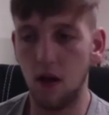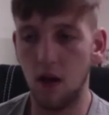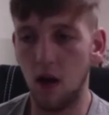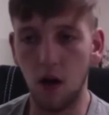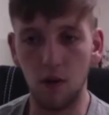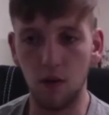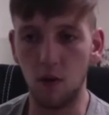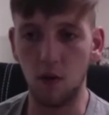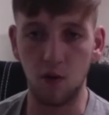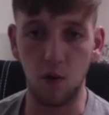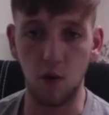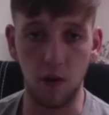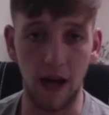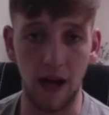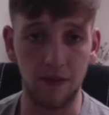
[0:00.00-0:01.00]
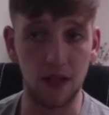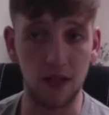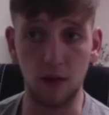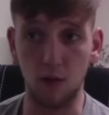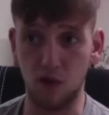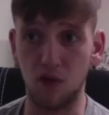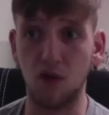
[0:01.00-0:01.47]
although 2.5
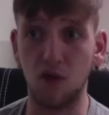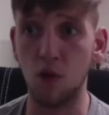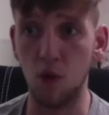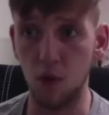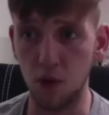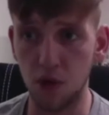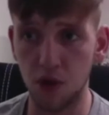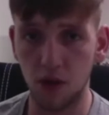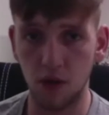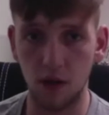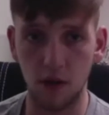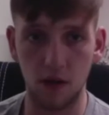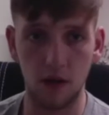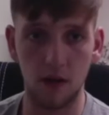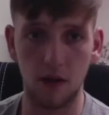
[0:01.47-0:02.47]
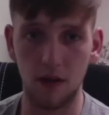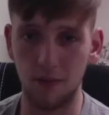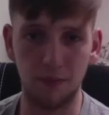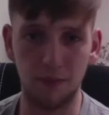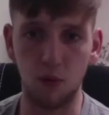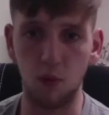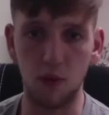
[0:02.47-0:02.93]
kilos is huge, the
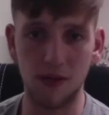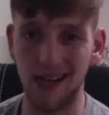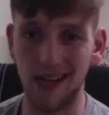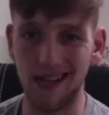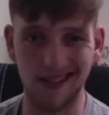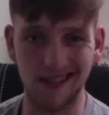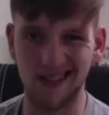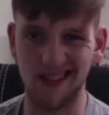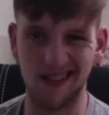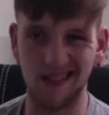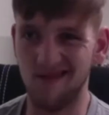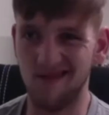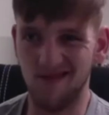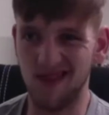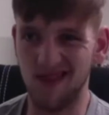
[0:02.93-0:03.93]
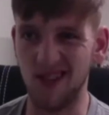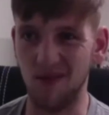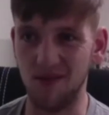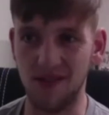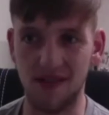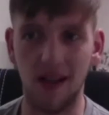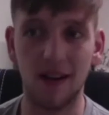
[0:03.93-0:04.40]
process is still
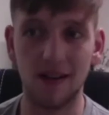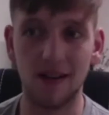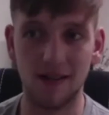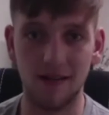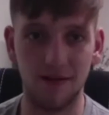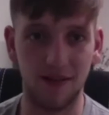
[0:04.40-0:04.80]
sucks.